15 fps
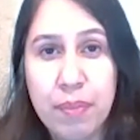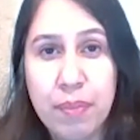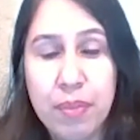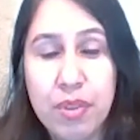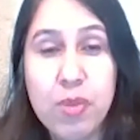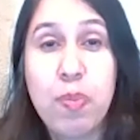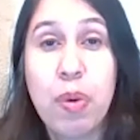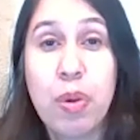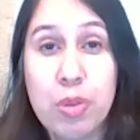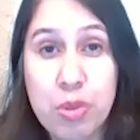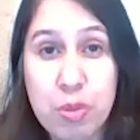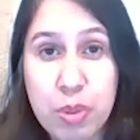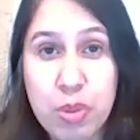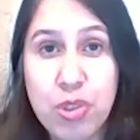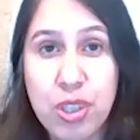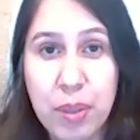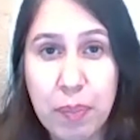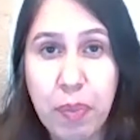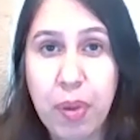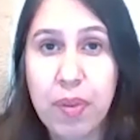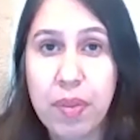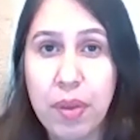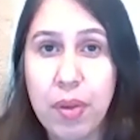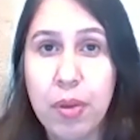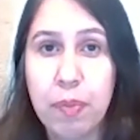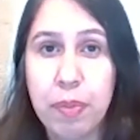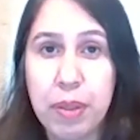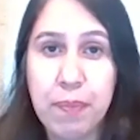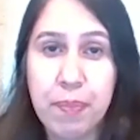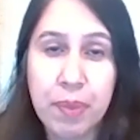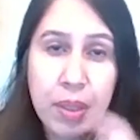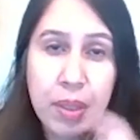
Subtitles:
respond to immune checkpoint therapy.